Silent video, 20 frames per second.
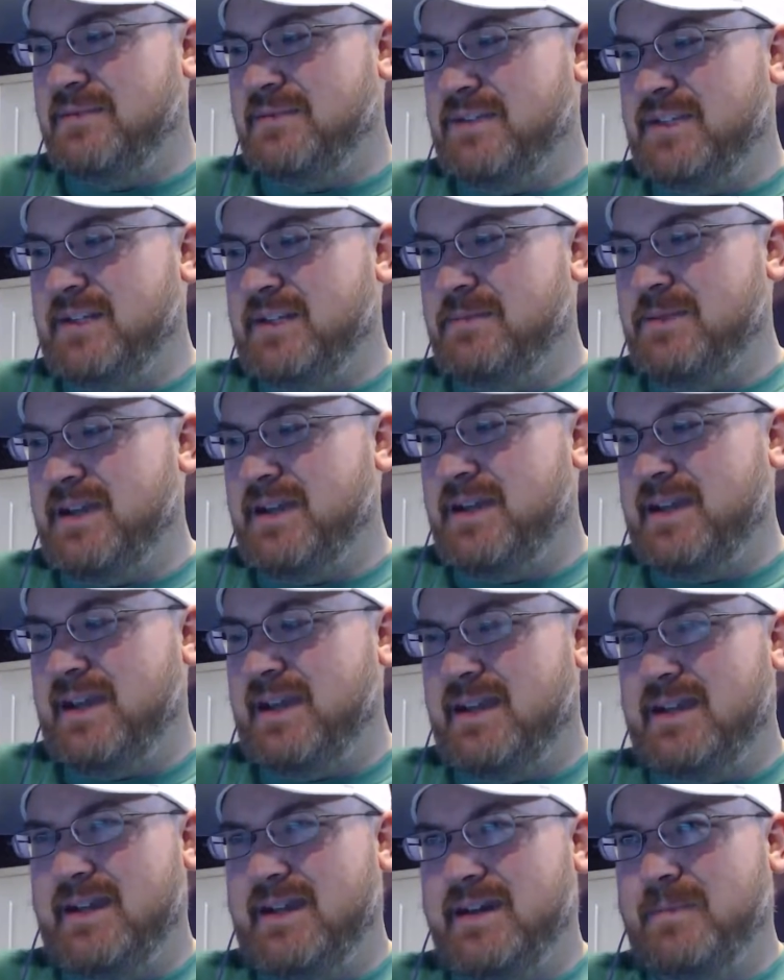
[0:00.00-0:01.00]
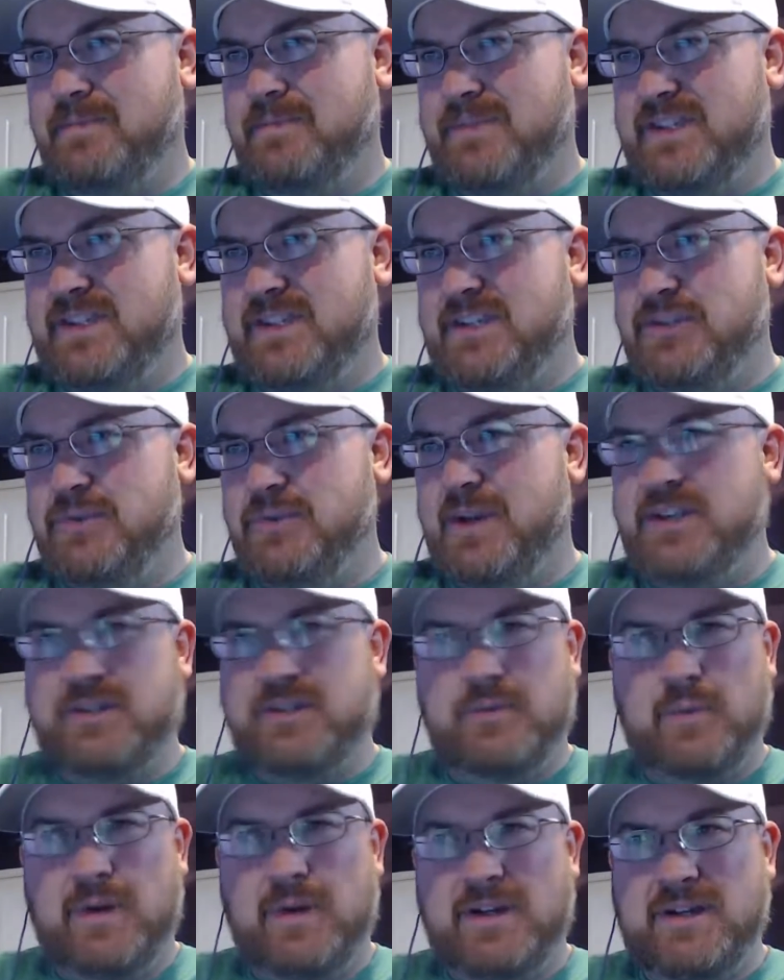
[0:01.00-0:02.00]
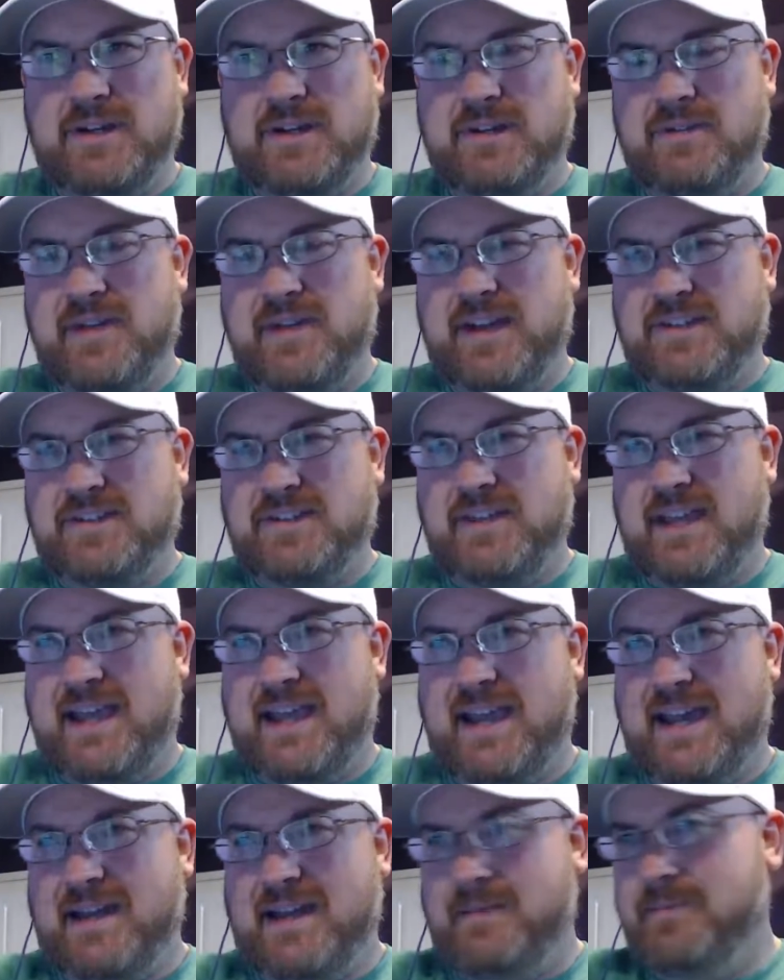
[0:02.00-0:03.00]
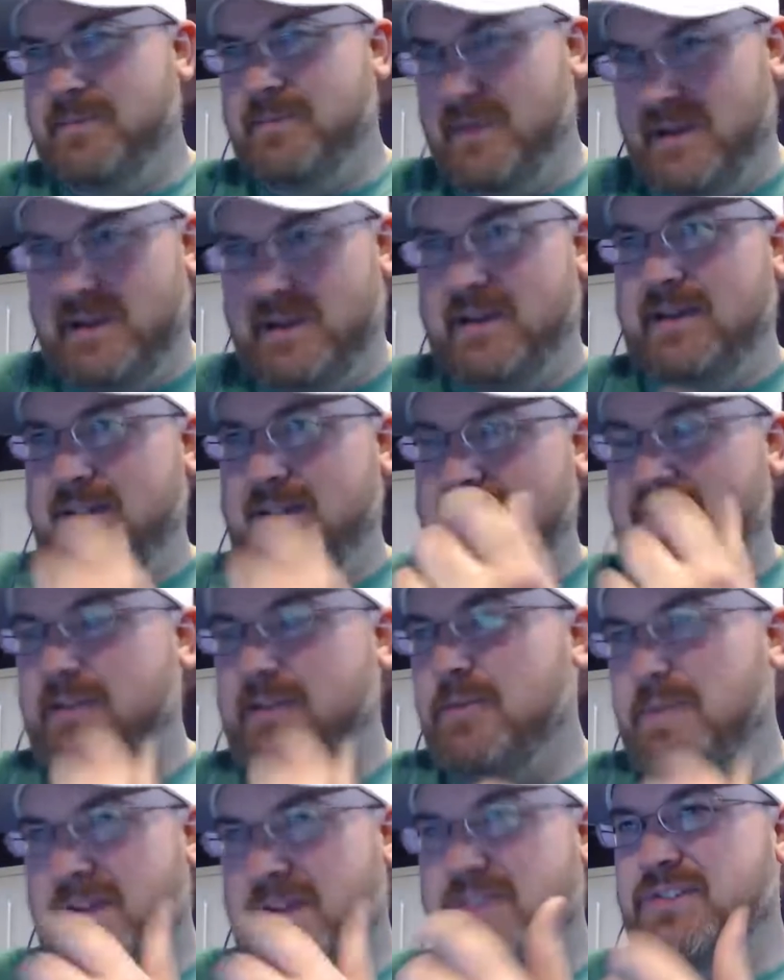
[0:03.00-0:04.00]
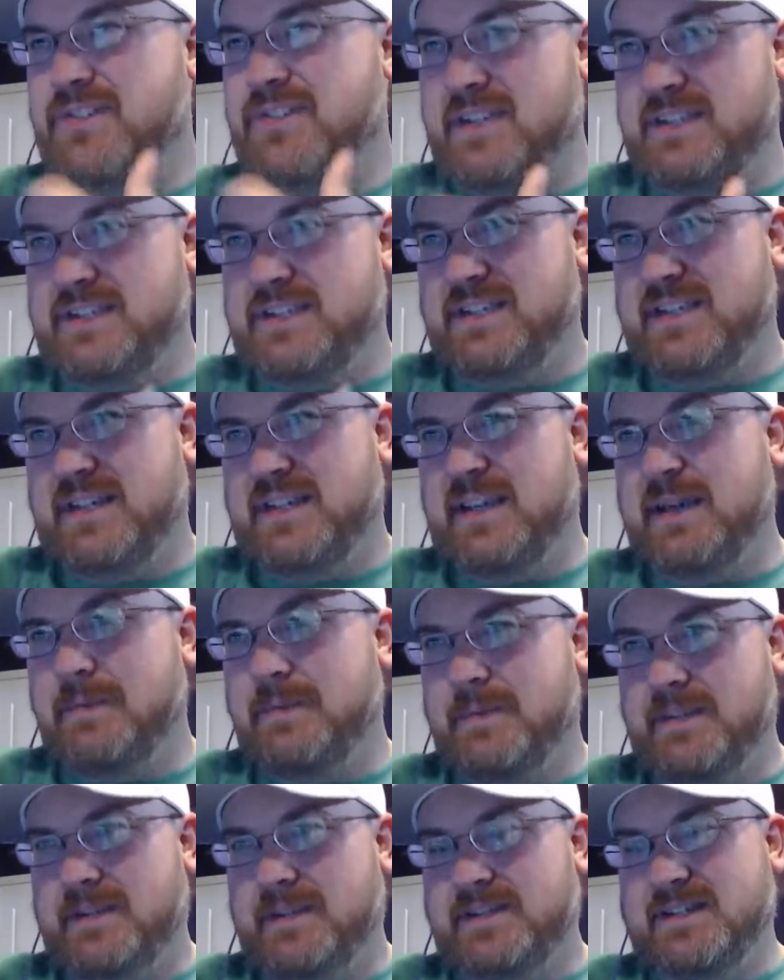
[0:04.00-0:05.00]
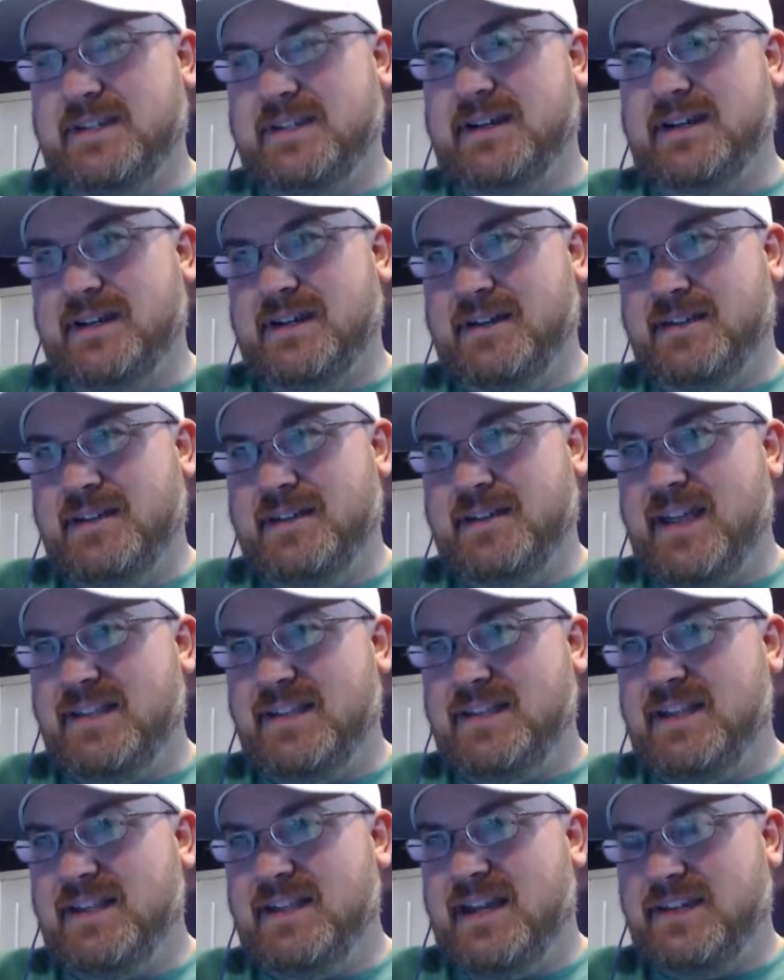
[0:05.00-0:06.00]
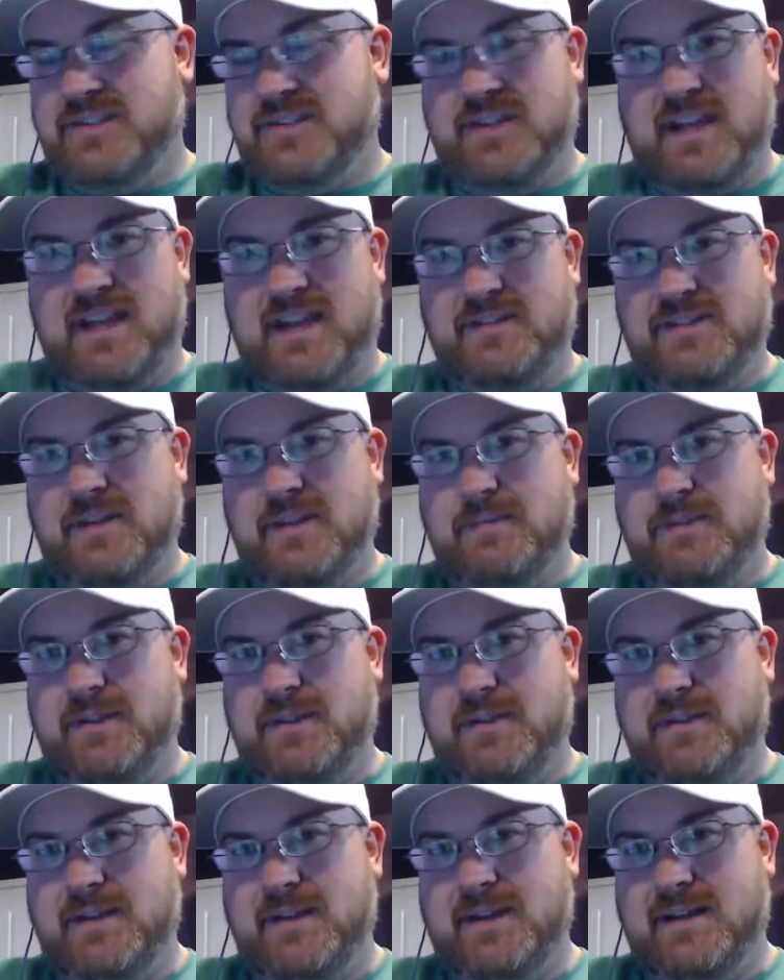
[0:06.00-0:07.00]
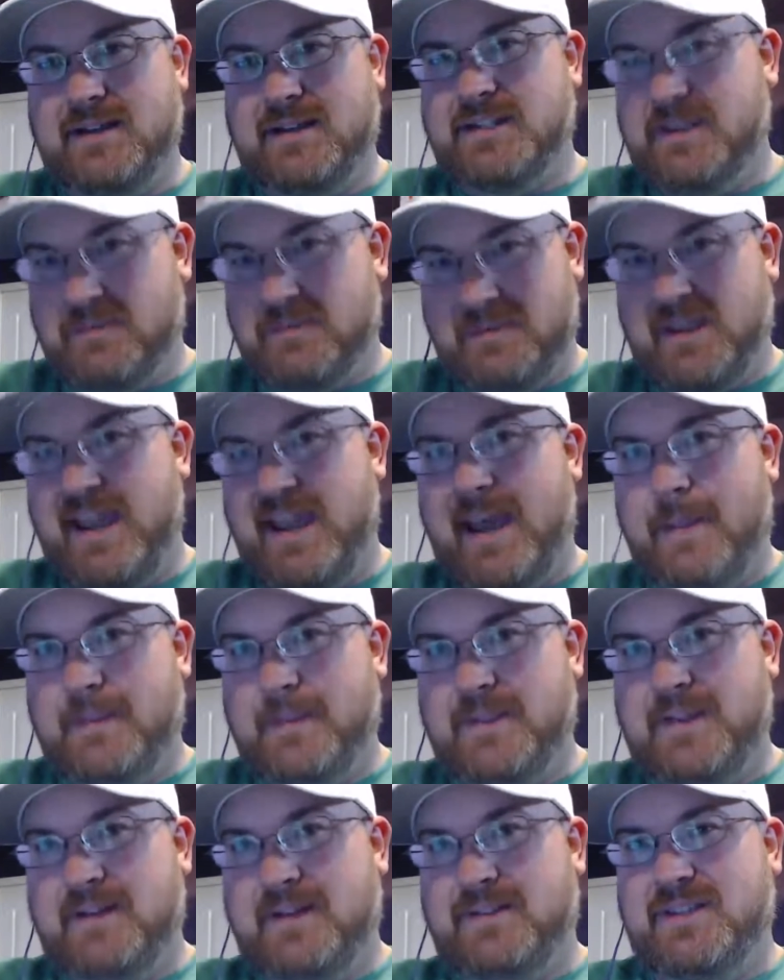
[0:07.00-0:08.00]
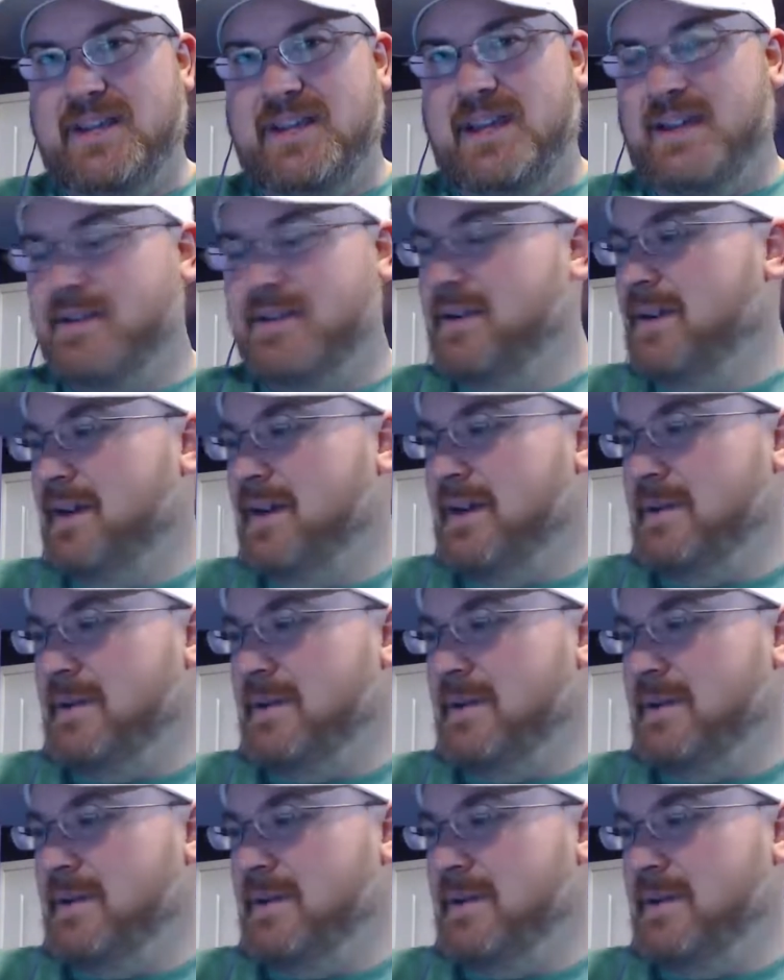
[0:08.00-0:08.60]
was going to be a situation where you could have actually had. I think it would have been interesting to see him and the 18 actually have something happen there at the end.